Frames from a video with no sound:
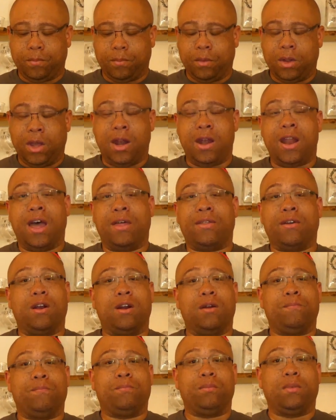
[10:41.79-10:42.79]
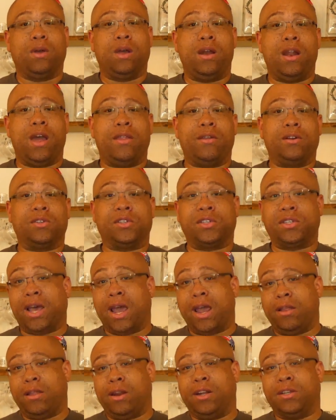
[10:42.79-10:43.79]
Another another
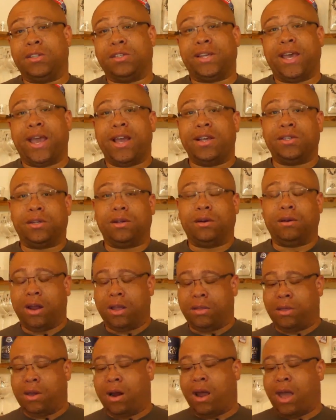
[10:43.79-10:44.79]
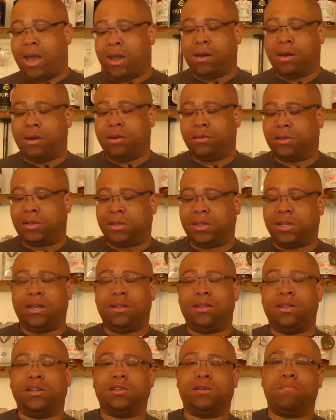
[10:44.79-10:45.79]
silent assassin right there. I couldn't
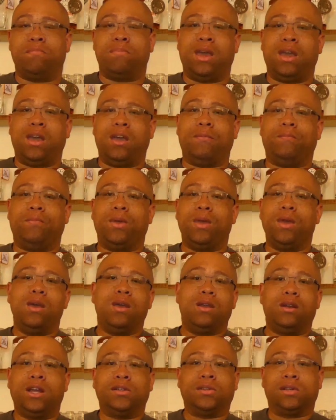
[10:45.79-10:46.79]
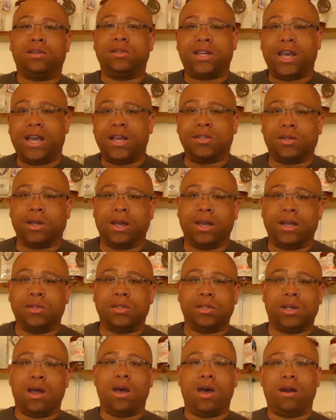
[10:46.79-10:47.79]
see this being, doesn't taste like
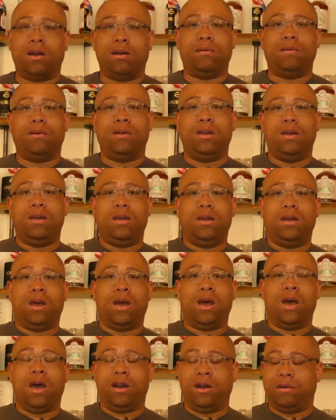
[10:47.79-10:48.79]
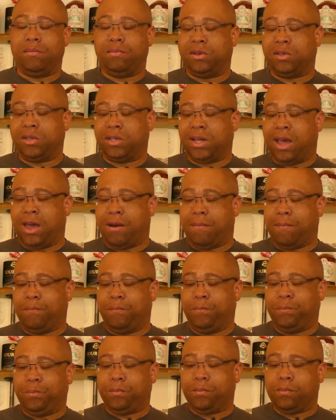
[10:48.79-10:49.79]
it's a hundred a hundred percent,
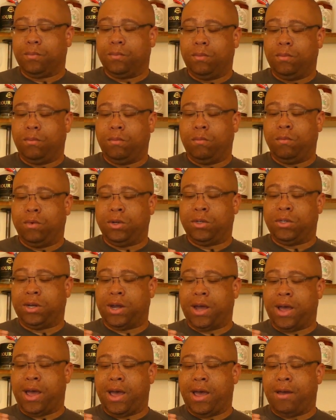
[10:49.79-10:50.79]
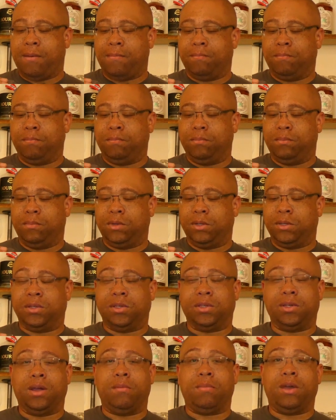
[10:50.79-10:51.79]
which uh this
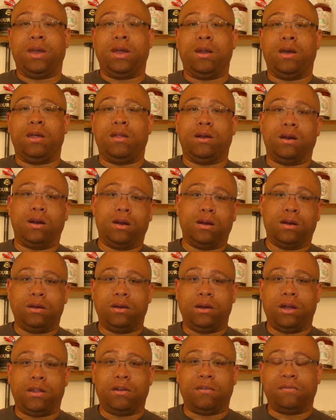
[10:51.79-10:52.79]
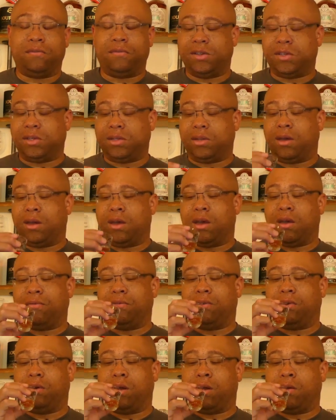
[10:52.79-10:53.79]
is going to be another another
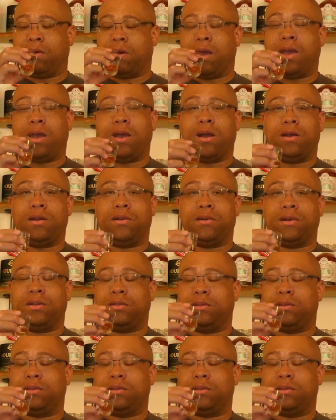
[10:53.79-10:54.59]
fisticuff drink right here. You drink